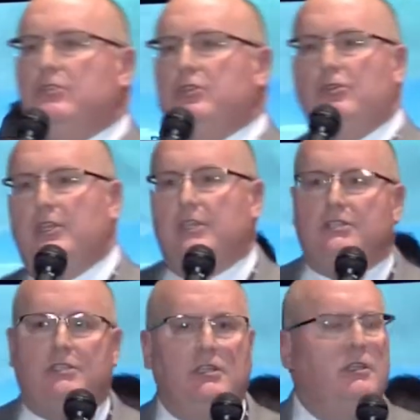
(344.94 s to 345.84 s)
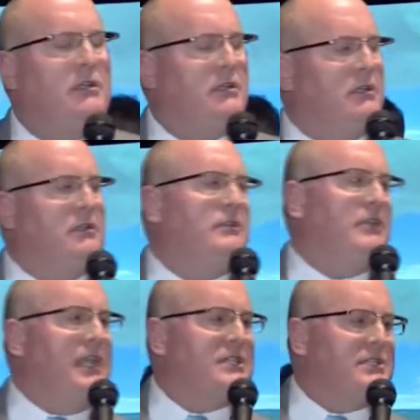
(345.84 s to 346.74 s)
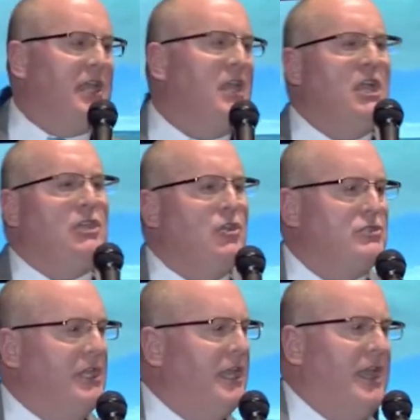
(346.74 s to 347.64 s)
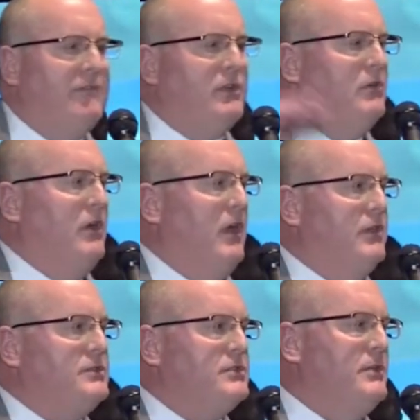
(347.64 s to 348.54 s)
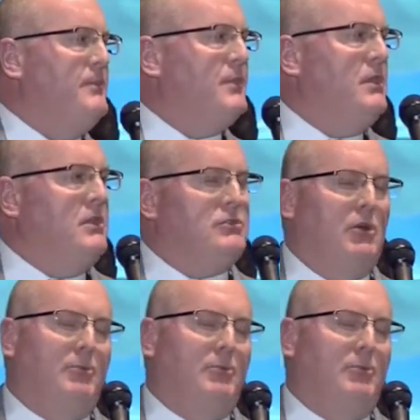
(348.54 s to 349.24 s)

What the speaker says: to this data set, using it everywhere else. So